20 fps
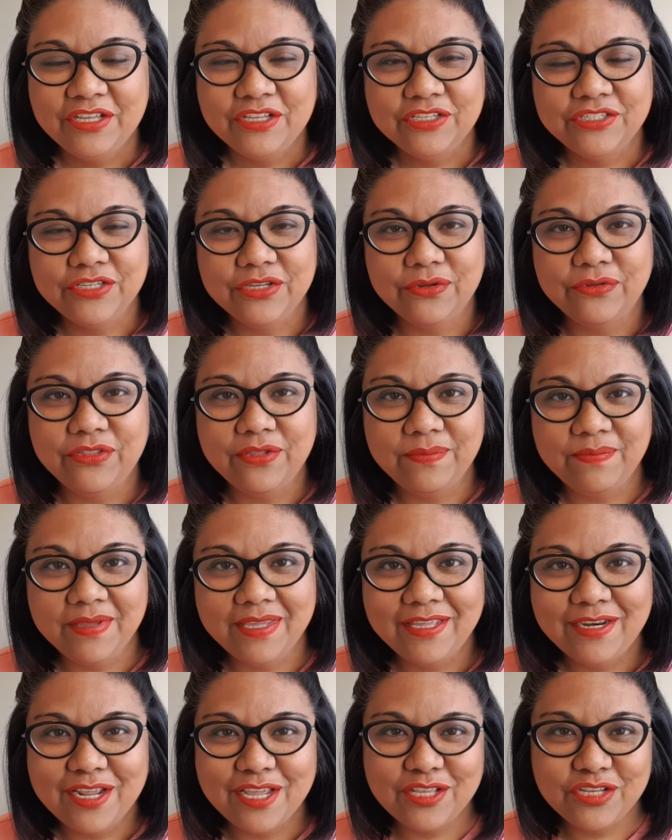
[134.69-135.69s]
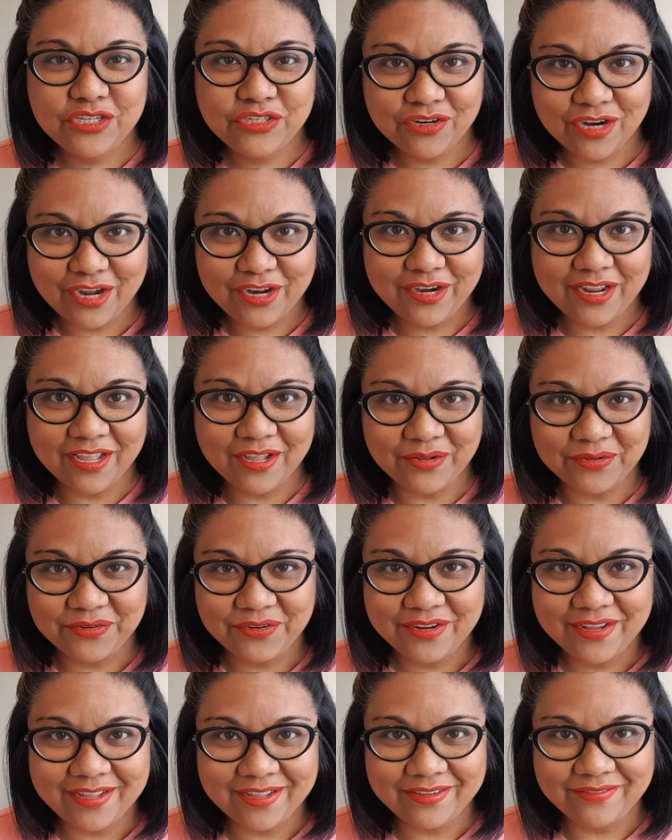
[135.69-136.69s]
So the mid and dry
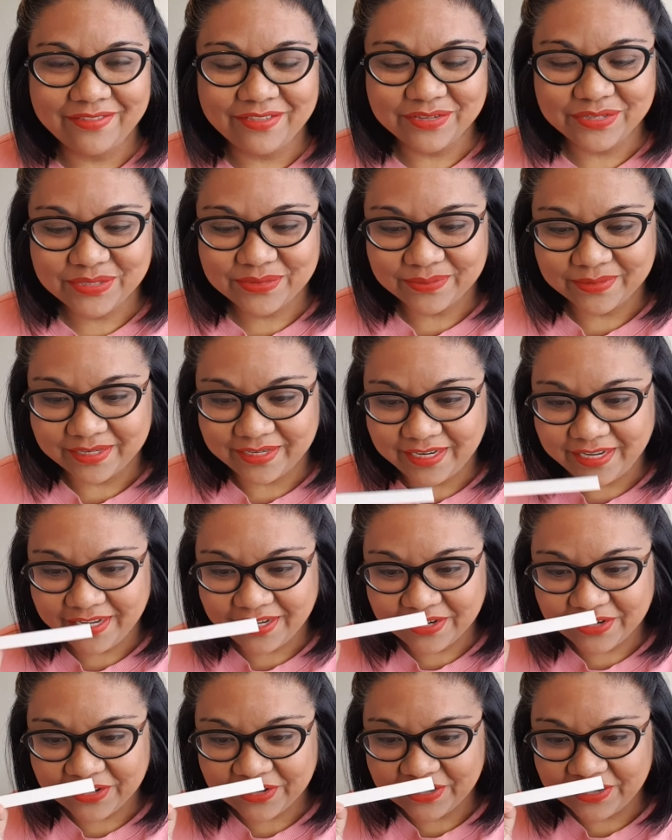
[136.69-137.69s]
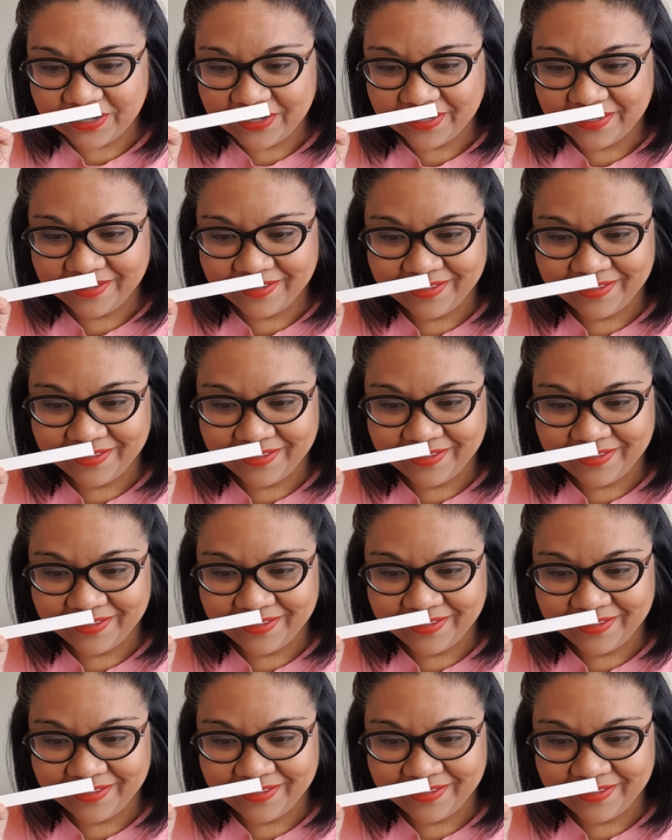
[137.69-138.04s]
down of this one here,